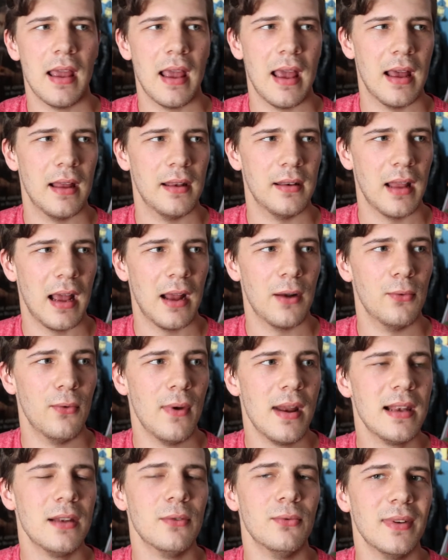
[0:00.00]
And I
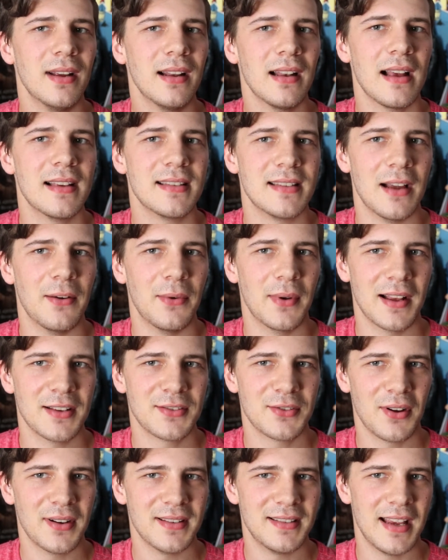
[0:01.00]
really realized that when I
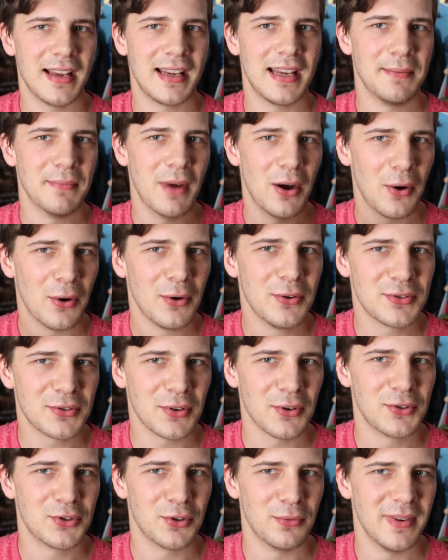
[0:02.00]
started taking my own
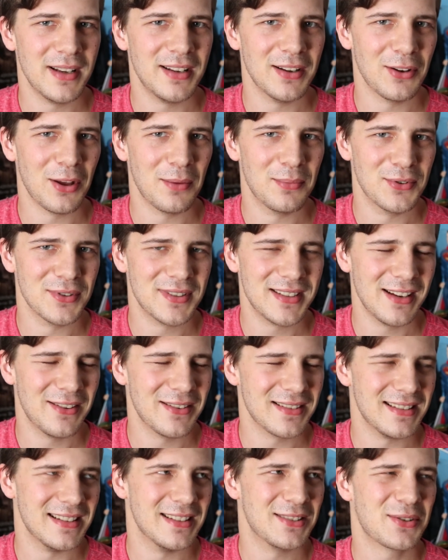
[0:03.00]
social media a lot more
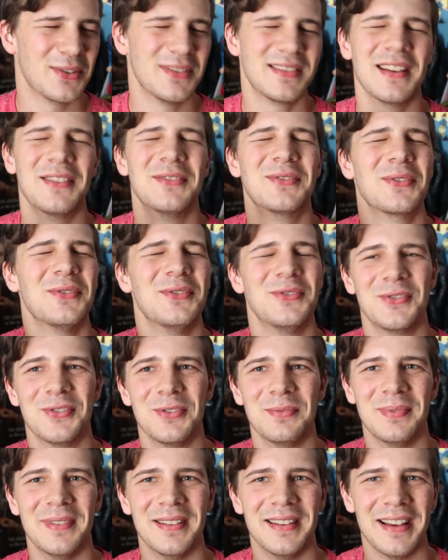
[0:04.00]
seriously. It's going to sound so
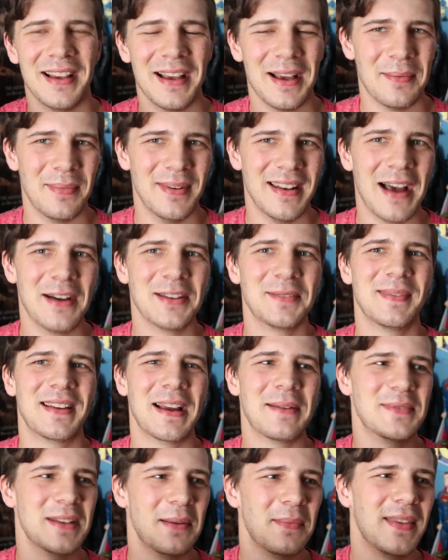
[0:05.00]
stupid, but now it's
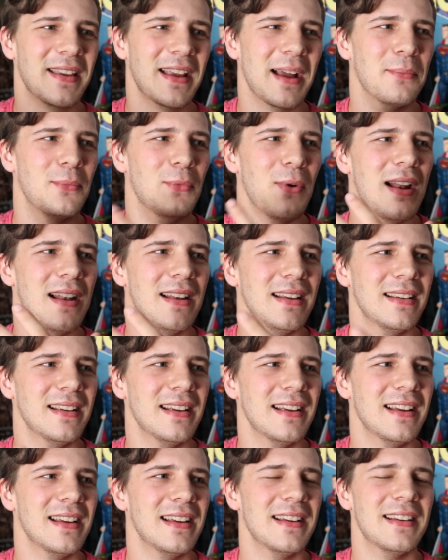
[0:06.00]
become something I'm really
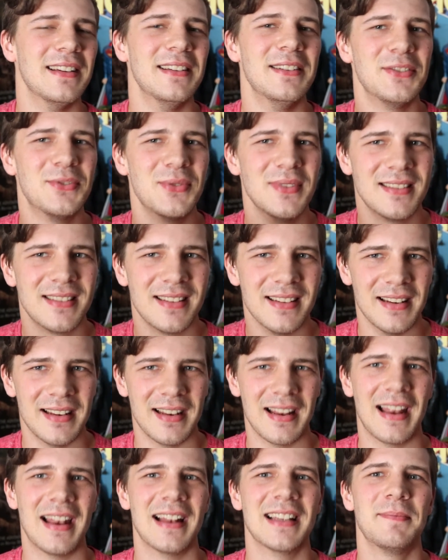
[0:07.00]
interested
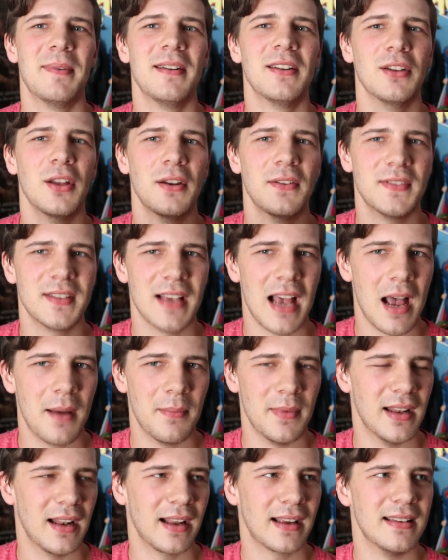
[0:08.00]
in, and I spend a lot of
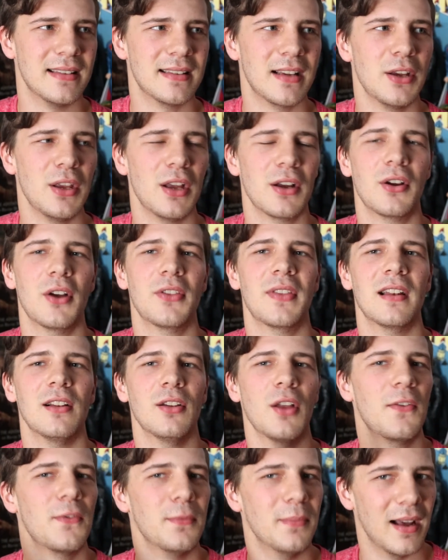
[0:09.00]
time in it. I can tell you I got that a
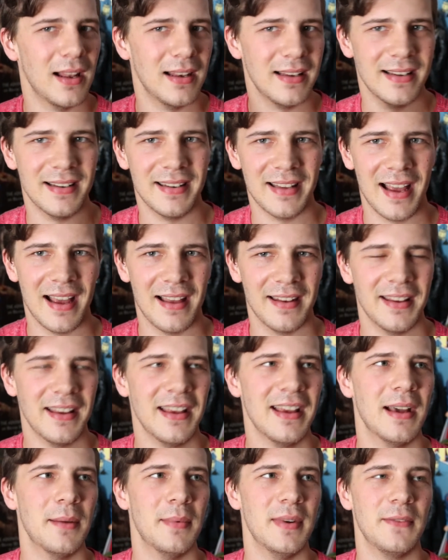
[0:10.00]
lot from Ali and Dan.
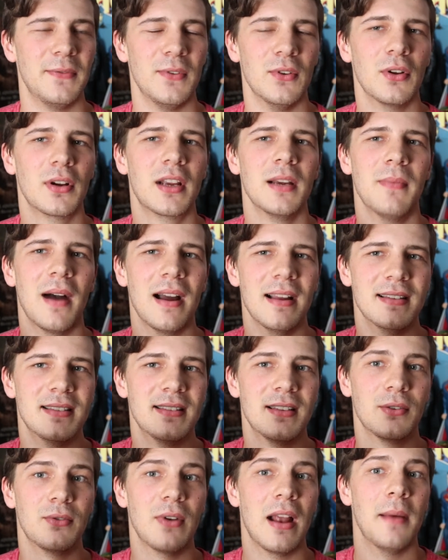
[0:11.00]
I mean, if you look at my
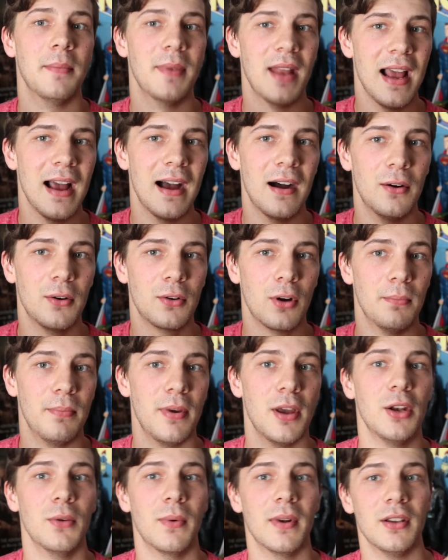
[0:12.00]
Instagram now
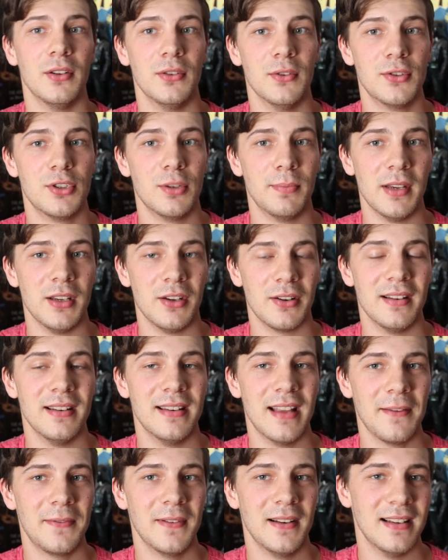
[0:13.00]
compared to what it used to be, you can
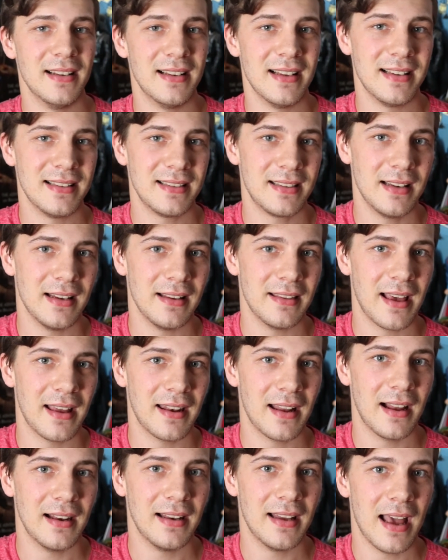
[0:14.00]
definitely see
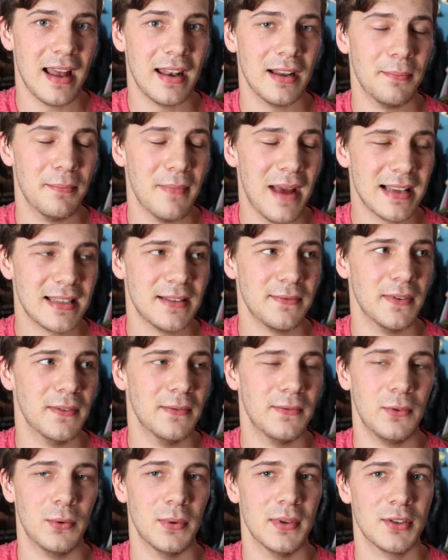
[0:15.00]
that Ali had a massive
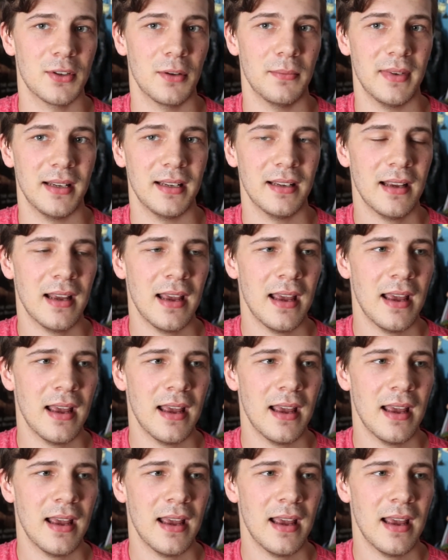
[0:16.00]
influence on me.